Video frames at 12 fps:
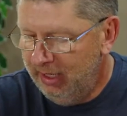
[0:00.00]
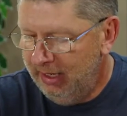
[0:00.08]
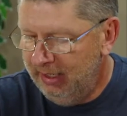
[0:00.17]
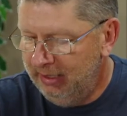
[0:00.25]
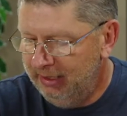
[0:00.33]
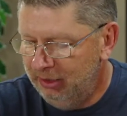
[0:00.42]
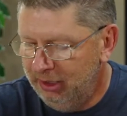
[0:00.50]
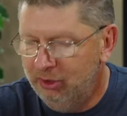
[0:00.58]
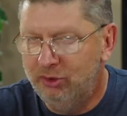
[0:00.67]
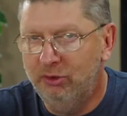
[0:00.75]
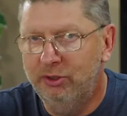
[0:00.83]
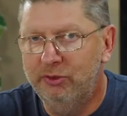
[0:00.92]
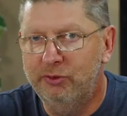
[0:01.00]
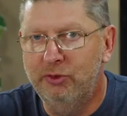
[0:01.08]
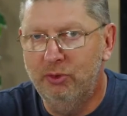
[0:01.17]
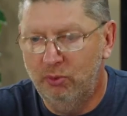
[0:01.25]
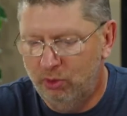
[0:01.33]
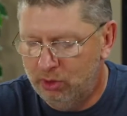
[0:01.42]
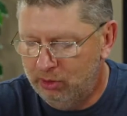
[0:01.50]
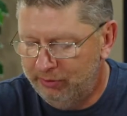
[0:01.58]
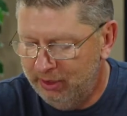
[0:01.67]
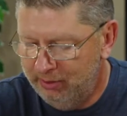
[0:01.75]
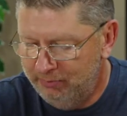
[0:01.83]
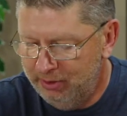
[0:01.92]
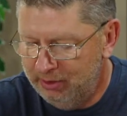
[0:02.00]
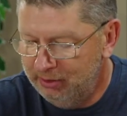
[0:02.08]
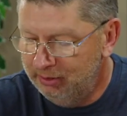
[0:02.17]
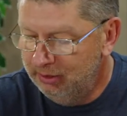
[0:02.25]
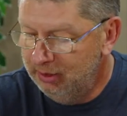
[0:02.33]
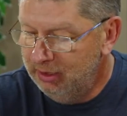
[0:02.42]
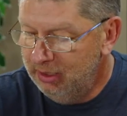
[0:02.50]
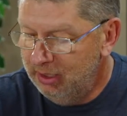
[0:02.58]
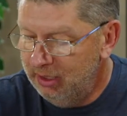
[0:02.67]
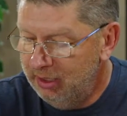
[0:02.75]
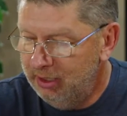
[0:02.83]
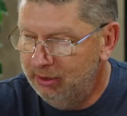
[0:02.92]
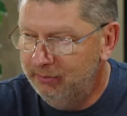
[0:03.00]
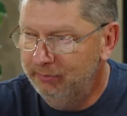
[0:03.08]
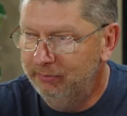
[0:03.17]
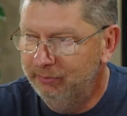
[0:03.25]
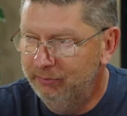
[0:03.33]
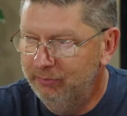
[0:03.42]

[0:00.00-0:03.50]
in, into this new world that had been um,